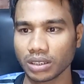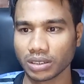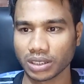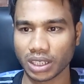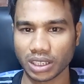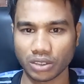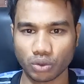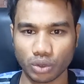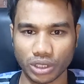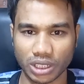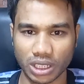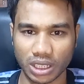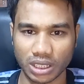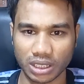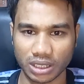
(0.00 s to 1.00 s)
sudden
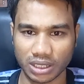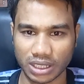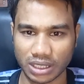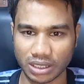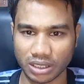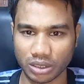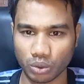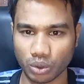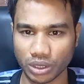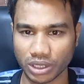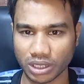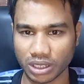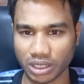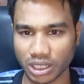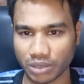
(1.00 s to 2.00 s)
twists and sense
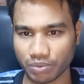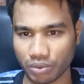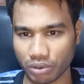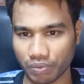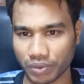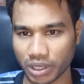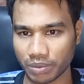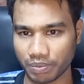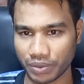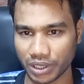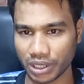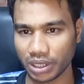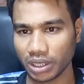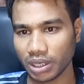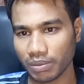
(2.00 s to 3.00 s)
which need proper
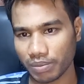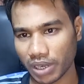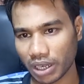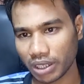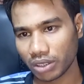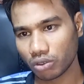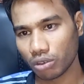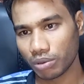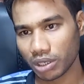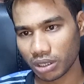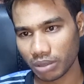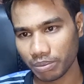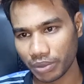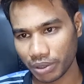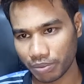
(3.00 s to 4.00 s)
pre-planning to
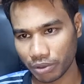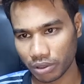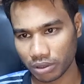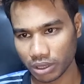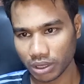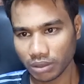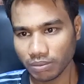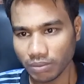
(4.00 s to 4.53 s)
overcome before